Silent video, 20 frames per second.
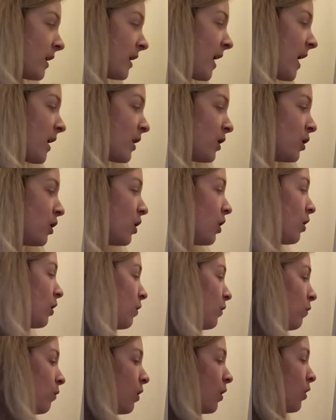Can
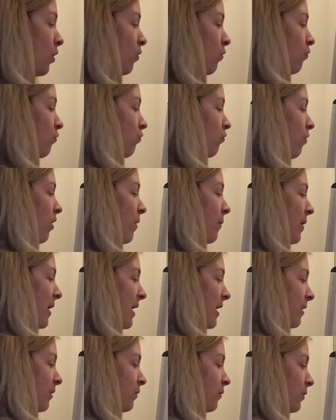you rub
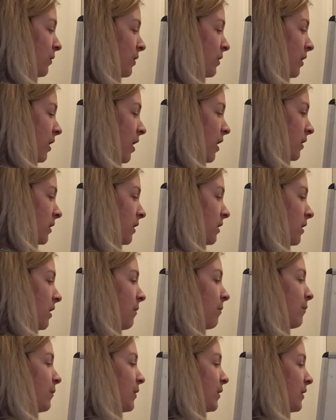out certain
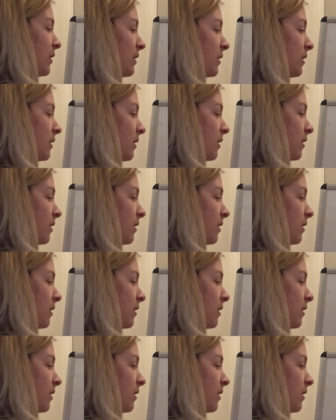numbers?